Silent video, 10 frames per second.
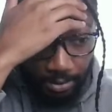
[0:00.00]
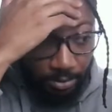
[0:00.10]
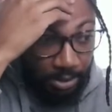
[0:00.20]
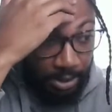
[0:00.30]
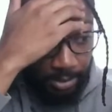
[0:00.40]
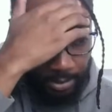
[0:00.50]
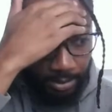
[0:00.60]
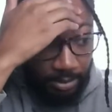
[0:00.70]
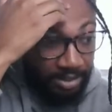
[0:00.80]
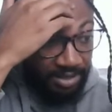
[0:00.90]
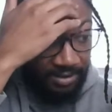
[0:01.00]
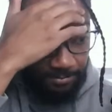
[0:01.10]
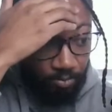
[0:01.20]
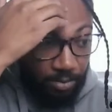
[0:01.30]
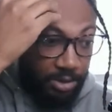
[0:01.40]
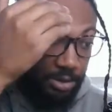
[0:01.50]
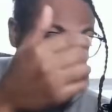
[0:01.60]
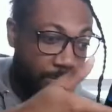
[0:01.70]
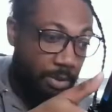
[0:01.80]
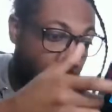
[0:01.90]
Okay.
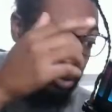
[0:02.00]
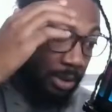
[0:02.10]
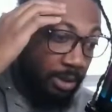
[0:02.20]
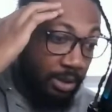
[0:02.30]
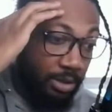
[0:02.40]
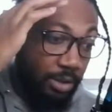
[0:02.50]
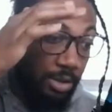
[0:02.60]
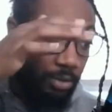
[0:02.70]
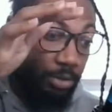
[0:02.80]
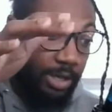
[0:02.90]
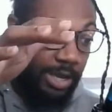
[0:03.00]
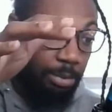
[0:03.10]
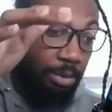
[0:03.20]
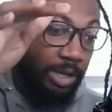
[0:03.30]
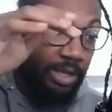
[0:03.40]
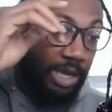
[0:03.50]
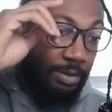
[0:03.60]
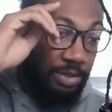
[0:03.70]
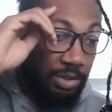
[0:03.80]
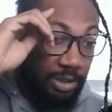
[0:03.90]
Skipping on, the new labor that
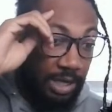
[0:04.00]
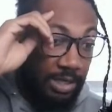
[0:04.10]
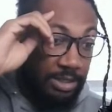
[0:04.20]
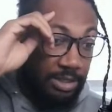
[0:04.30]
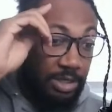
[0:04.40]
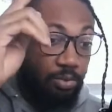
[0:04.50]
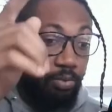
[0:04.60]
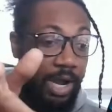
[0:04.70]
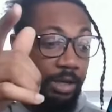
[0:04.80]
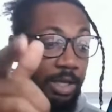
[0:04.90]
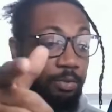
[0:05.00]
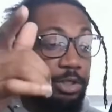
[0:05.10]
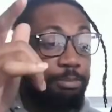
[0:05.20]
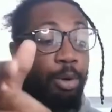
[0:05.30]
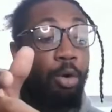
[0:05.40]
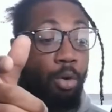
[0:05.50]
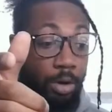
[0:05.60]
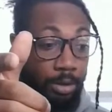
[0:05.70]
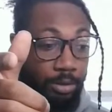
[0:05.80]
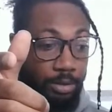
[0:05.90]
came to the United States, while it was
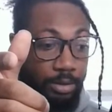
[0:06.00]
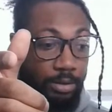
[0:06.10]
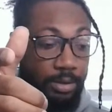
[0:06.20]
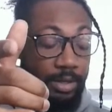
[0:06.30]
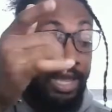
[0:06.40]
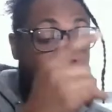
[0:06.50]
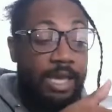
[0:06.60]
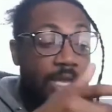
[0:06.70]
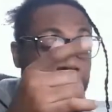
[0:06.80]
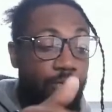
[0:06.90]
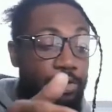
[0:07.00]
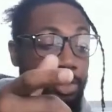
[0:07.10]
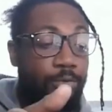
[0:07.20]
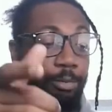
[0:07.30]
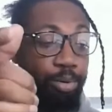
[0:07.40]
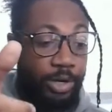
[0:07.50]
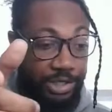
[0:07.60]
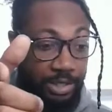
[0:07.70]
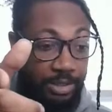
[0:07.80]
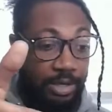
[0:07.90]
poor and used to
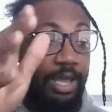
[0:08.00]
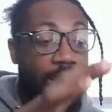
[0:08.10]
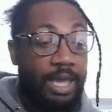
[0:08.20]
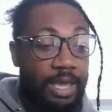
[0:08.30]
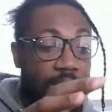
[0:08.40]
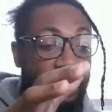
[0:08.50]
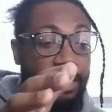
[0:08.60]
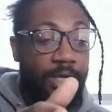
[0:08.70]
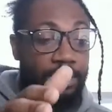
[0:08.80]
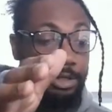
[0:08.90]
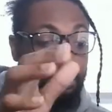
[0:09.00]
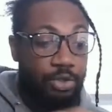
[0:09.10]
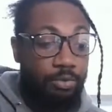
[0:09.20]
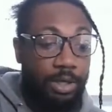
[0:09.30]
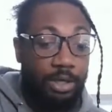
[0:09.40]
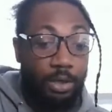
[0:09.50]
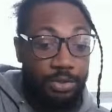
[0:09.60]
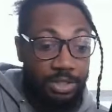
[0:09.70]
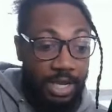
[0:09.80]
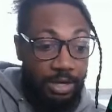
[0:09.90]
oppression and accustomed to a low
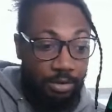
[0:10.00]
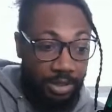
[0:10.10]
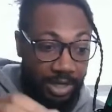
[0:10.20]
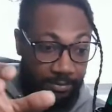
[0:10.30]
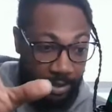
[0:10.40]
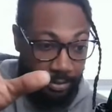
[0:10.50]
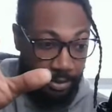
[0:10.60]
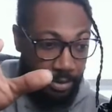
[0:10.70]
standard of living,